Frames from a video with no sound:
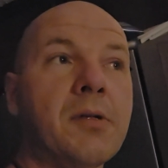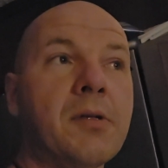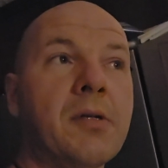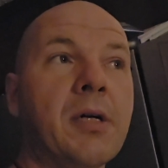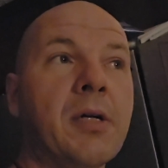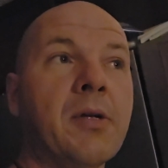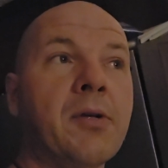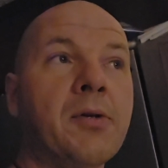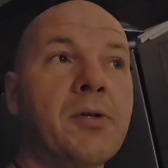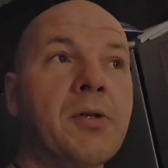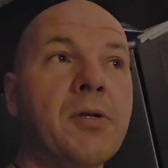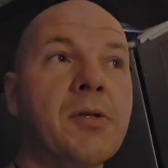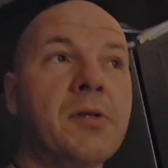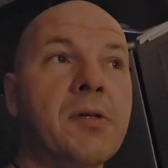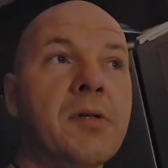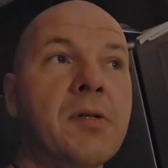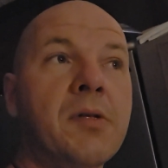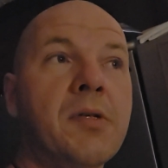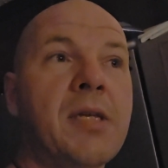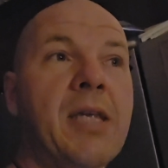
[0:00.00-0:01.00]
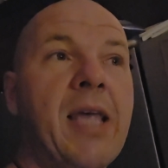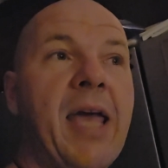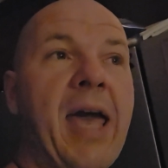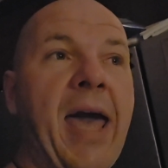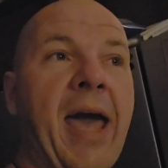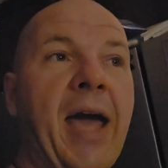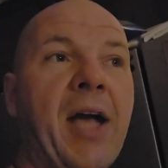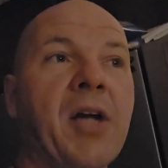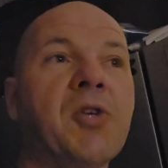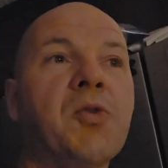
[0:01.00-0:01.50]
Intelligence is the
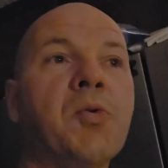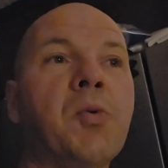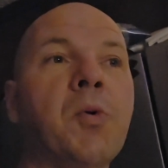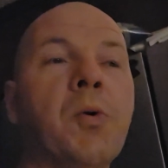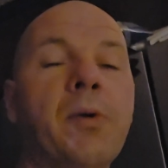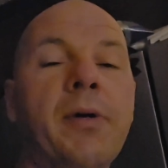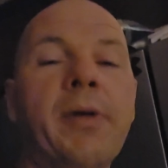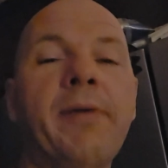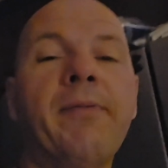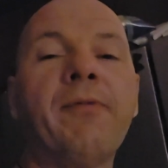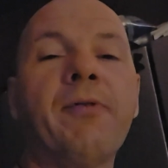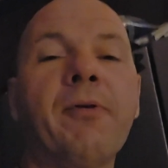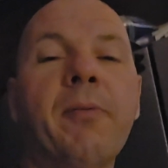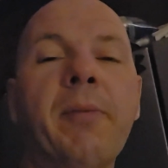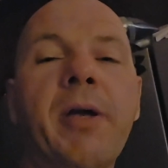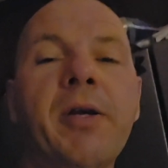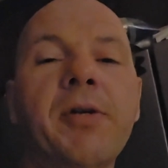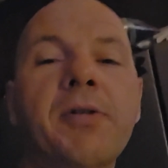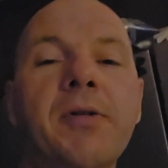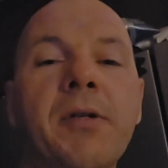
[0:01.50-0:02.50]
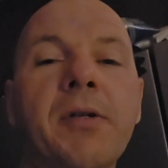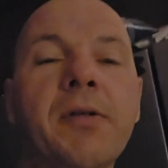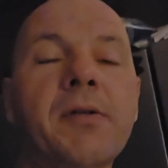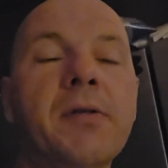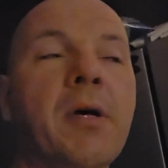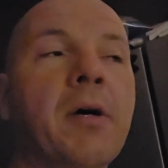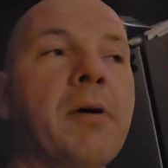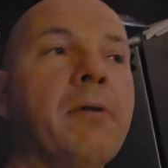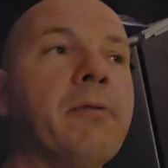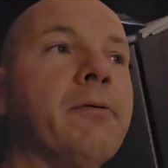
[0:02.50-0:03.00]
actual information
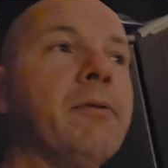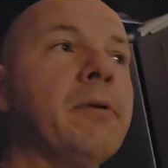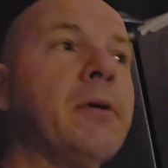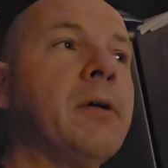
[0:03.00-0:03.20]
itself.